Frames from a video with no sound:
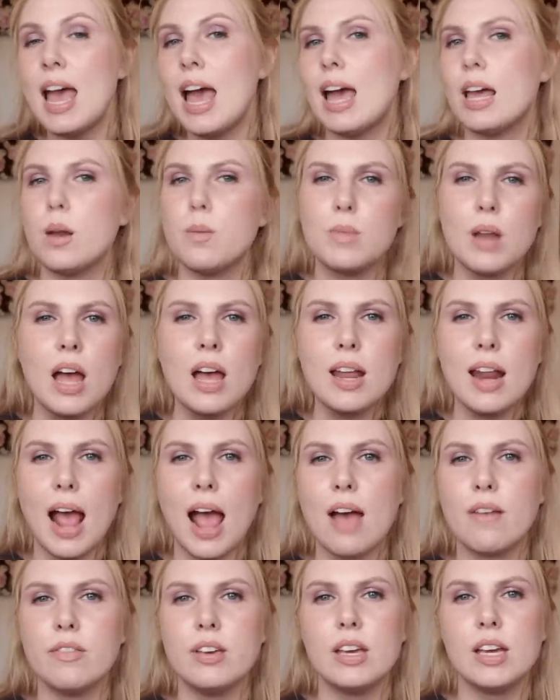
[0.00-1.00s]
And I'm not
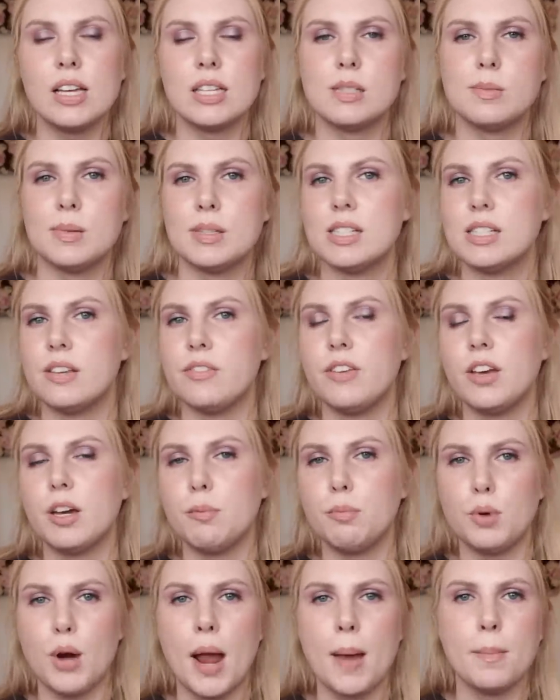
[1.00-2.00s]
having a
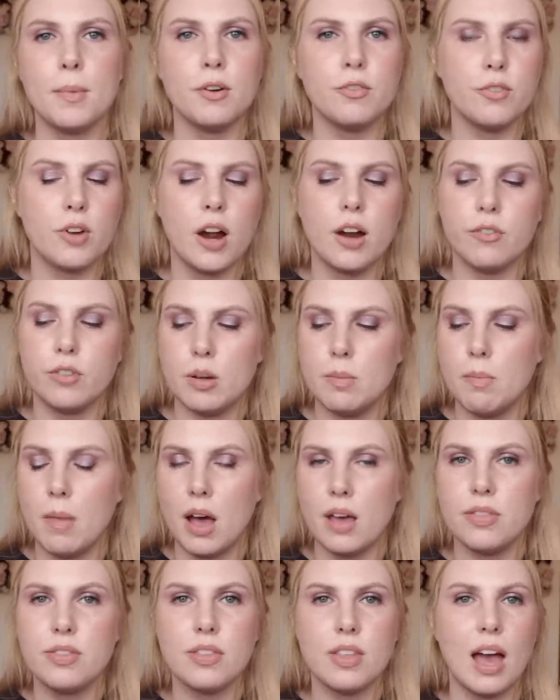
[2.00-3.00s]
specific primer for every
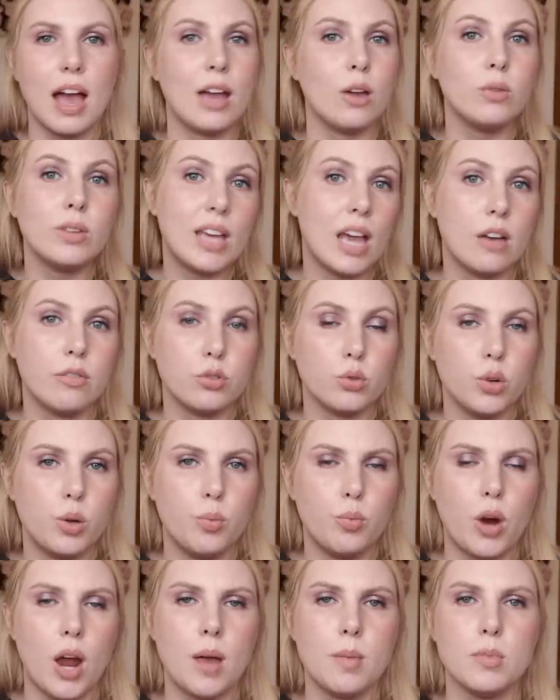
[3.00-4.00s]
month. I only have three
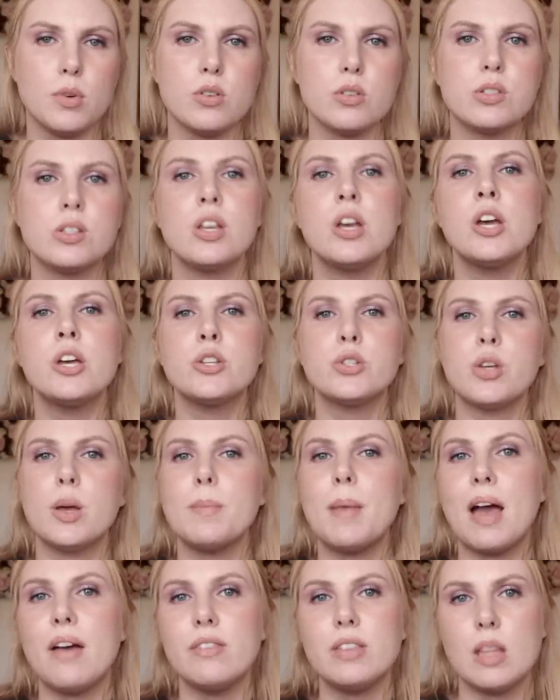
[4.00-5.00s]
primers, so
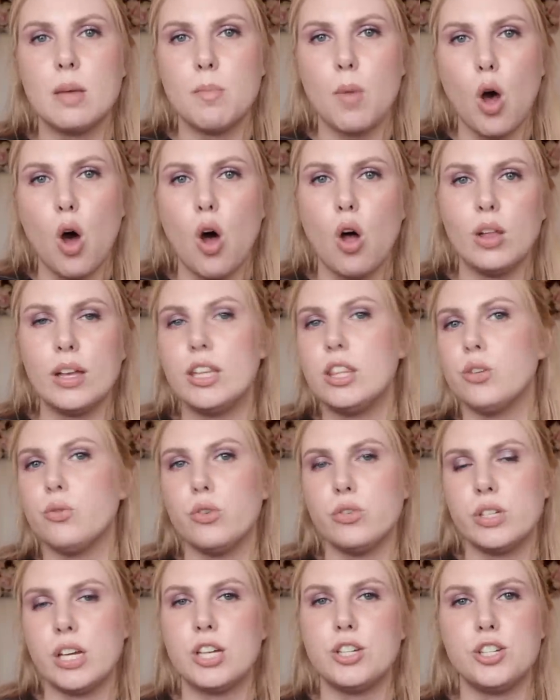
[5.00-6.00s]
I'm having them all in the
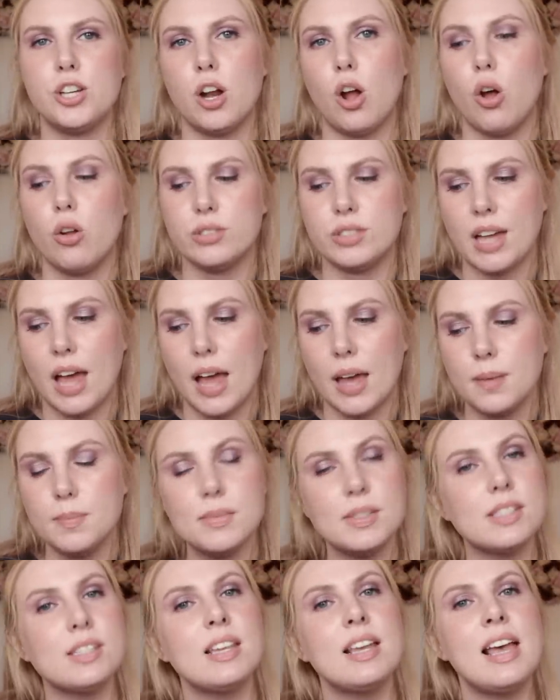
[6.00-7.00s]
rotation at all
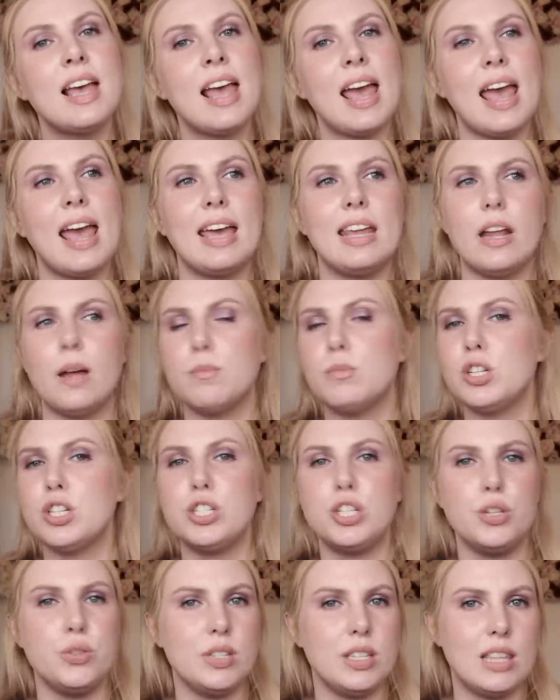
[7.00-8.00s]
times, and I'm
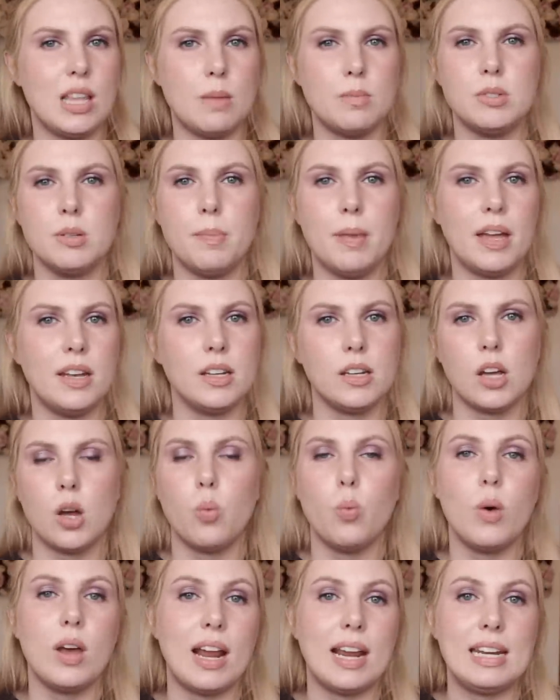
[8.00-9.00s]
just using them depending
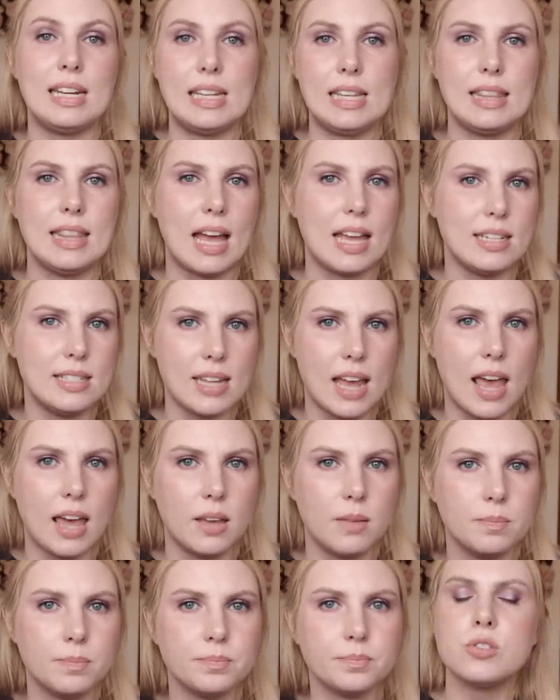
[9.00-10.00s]
on what I need that day.